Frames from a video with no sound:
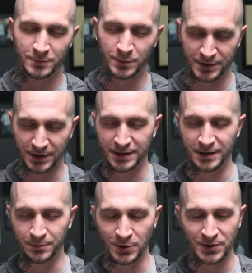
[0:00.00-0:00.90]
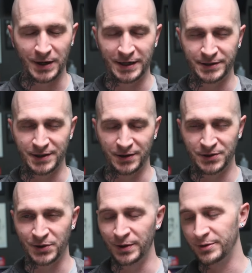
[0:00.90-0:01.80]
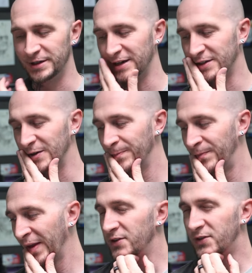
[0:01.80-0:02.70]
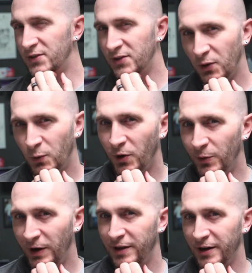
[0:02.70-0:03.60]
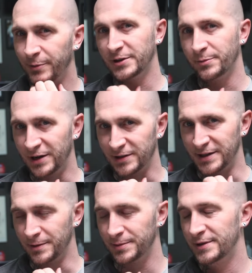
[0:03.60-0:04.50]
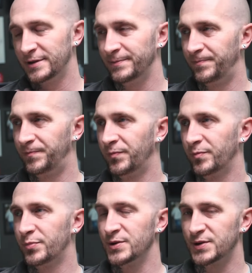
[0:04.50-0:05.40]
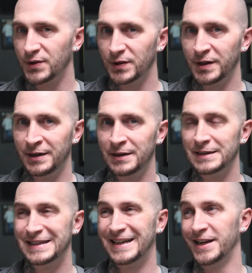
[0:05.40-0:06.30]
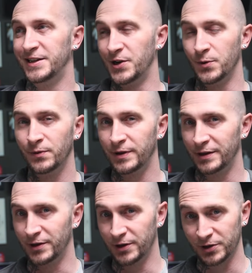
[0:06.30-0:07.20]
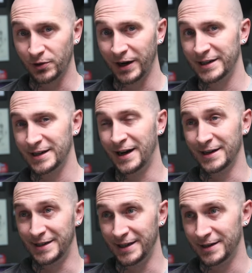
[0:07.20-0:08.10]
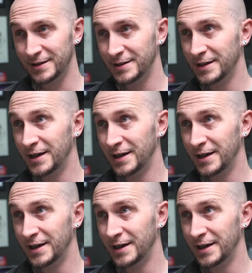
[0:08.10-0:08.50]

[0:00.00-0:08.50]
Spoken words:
resulted in more scratches on the screen protector. So, what do I think about the metal tips? Personally, I don't think they're a great idea.